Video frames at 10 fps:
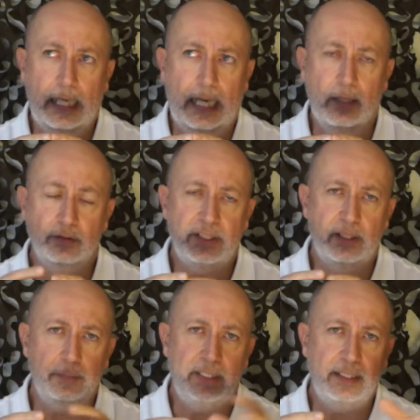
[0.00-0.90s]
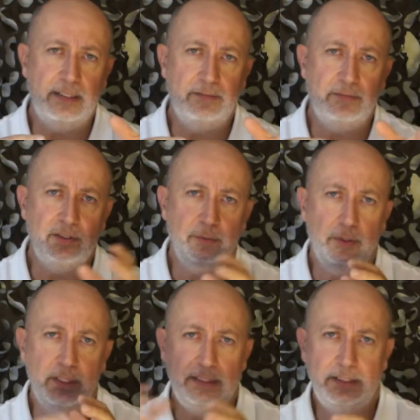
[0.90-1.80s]
how's it going to be any different to
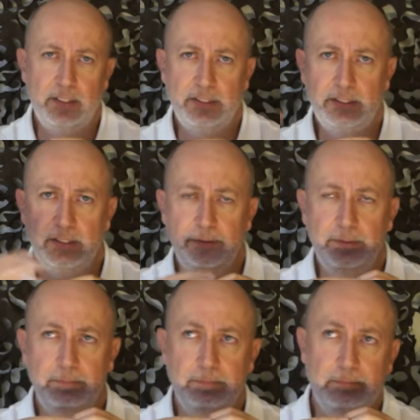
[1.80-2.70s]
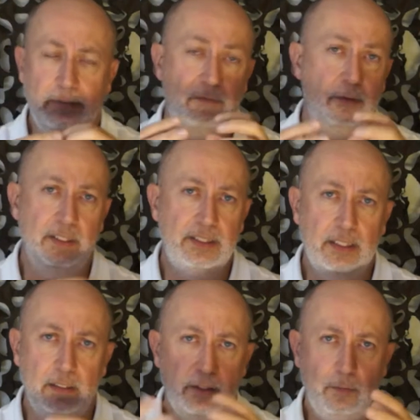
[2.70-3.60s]
what these guys are doing? I've already
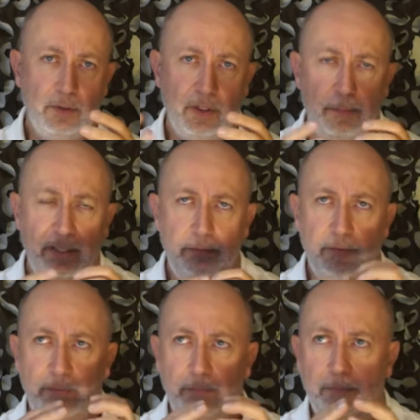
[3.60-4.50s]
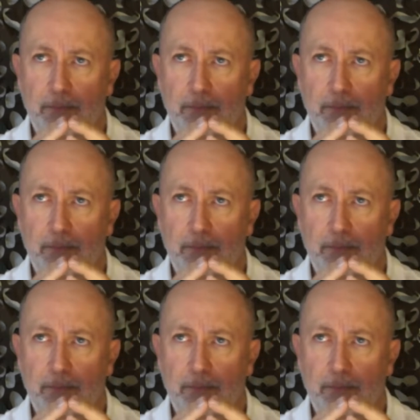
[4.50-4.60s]
said I don't want to compete with them.